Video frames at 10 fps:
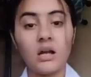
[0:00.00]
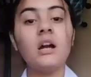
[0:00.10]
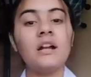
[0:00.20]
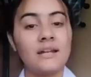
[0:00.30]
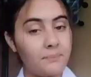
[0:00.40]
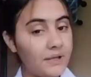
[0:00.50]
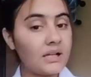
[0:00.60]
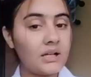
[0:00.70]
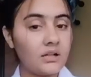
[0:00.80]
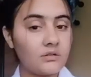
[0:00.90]
typical
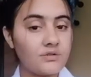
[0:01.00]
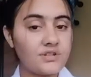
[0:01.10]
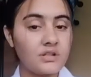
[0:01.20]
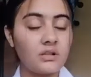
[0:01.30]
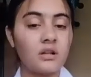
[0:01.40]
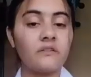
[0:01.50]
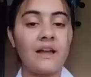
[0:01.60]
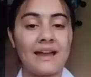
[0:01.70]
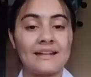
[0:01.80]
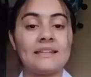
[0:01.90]
intercostal nerve
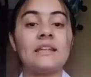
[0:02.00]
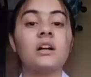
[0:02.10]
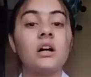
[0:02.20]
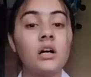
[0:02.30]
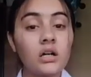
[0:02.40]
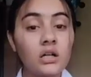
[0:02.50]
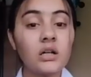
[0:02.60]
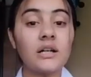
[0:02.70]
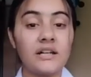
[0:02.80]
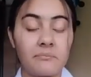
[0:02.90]
and the
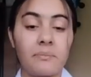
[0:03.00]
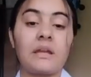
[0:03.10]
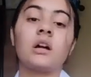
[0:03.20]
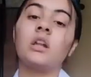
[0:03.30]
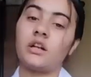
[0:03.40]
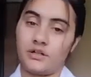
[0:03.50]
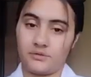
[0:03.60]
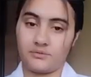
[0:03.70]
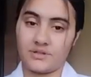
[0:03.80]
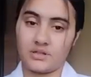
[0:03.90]
atypical
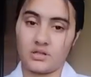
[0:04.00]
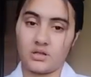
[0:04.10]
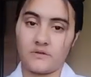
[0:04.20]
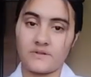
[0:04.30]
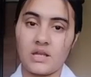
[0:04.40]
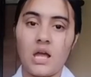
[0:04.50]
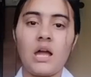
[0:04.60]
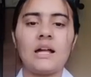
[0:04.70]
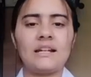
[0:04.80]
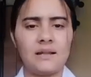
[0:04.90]
intercostal nerves.
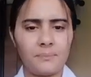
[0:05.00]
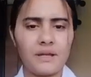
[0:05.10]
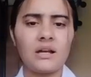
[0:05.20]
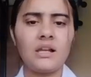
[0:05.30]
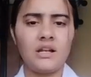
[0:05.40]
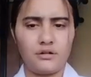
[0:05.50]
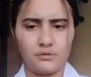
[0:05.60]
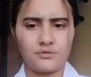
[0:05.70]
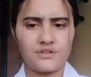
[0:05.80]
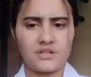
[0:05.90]
Typical
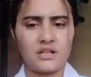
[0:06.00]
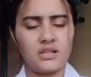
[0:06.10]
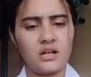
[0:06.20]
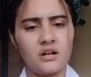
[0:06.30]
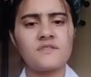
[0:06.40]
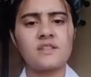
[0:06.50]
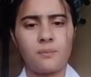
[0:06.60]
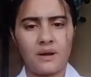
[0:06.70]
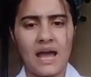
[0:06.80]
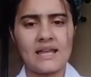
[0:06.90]
intercostal nerve
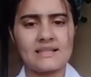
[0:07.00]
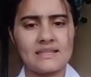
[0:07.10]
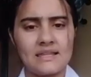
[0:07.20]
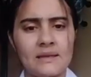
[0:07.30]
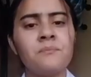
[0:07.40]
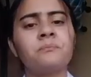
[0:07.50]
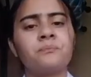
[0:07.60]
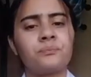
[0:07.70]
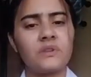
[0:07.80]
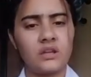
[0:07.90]
supplies the
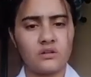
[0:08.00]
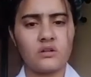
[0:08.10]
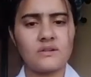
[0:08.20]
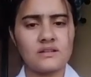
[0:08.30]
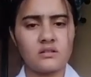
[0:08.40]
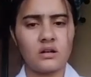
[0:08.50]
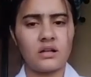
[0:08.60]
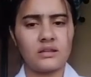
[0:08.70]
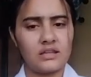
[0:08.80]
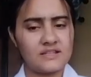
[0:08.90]

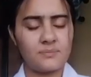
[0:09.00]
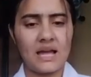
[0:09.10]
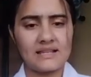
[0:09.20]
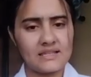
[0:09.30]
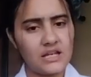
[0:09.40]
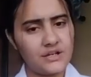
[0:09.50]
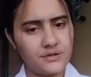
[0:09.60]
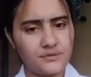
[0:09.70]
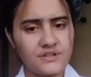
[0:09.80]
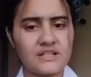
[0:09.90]
supplies the
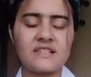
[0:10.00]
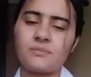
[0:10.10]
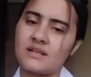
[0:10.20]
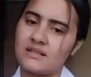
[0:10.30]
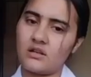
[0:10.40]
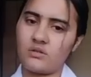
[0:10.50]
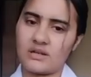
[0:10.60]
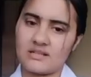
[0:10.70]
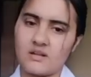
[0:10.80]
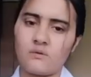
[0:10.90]
intercostal space and
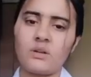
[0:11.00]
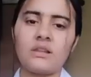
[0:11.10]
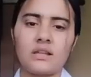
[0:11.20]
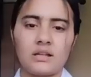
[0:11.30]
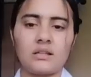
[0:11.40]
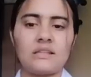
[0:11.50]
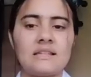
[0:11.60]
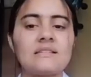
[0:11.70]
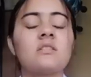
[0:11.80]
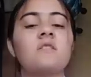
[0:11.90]
thoracic wall.
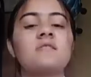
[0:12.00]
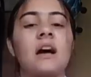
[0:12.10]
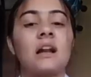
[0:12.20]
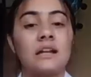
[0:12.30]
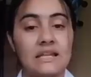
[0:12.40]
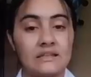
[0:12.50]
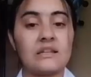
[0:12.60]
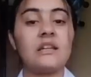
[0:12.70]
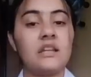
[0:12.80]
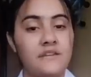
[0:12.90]
These nerves are
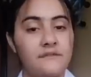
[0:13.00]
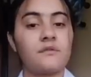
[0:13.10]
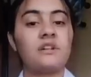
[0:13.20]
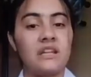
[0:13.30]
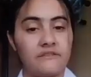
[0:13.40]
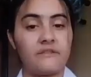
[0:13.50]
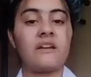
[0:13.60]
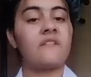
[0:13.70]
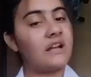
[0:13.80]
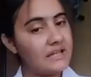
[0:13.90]
T3, T4, T5
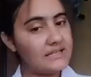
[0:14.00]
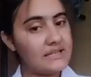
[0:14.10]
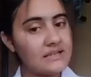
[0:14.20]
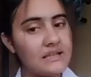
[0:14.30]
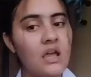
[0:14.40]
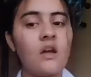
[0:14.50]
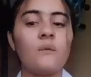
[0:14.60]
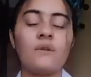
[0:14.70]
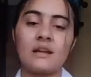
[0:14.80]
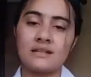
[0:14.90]
and T6,
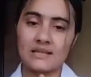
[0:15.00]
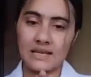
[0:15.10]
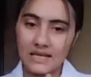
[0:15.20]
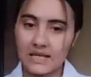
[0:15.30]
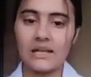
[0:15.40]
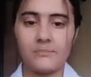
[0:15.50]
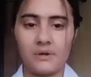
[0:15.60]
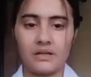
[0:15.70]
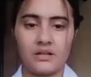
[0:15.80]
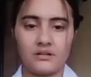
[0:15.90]
whereas
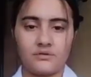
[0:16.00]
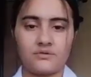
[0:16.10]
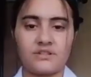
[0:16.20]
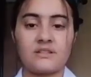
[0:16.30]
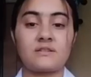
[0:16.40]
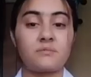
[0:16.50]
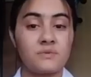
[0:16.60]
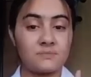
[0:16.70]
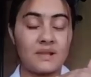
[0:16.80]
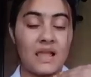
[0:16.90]
atypical intercostal
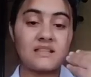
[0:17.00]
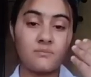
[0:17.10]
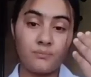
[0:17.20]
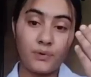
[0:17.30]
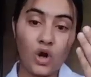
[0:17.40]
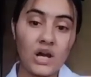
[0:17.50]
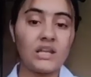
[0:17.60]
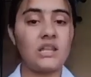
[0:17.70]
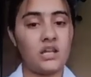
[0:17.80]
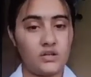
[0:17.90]
supplies
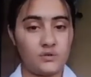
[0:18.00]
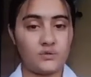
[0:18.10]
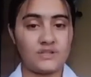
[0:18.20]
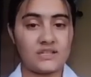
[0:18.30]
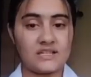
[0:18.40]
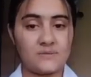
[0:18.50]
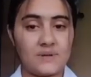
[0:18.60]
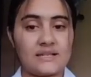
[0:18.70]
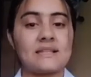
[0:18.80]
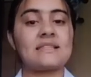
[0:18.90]
beyond the intercostal
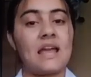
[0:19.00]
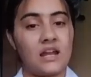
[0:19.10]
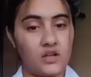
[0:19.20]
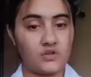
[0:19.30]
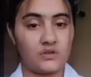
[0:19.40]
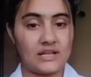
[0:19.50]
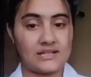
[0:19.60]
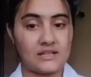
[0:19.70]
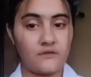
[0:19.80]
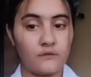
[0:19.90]
spaces and a
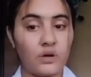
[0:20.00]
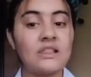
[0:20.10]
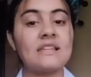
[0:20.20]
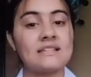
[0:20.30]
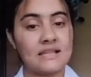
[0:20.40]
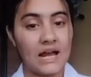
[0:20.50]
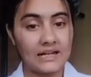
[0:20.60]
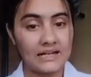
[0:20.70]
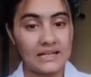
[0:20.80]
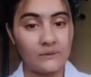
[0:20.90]
thoracic wall. These are
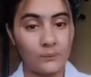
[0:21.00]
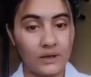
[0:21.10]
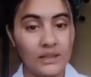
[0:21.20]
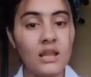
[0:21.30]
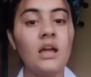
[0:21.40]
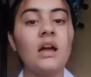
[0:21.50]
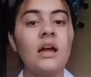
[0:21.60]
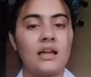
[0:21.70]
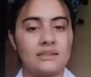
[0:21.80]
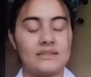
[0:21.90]
T1
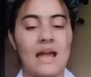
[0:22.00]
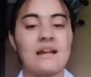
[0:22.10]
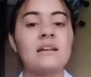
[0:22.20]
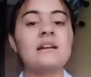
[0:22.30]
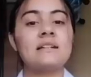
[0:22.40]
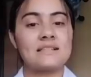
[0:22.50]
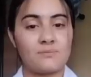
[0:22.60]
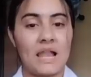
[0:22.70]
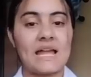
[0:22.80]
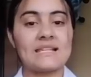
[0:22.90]
that
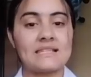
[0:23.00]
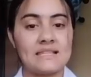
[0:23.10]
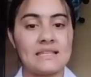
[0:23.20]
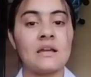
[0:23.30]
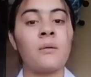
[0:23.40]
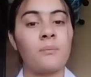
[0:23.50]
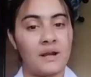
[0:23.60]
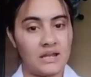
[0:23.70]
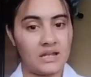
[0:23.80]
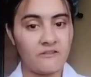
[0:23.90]
supplies the
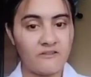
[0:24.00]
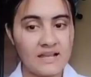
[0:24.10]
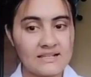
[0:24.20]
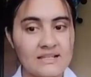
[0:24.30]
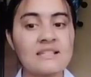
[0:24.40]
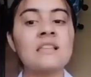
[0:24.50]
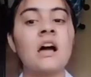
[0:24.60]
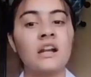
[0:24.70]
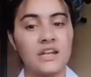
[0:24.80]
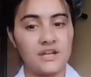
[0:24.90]
brachial plexus,
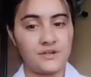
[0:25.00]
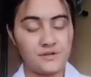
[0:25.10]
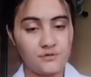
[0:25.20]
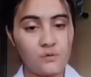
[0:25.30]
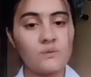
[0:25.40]
T2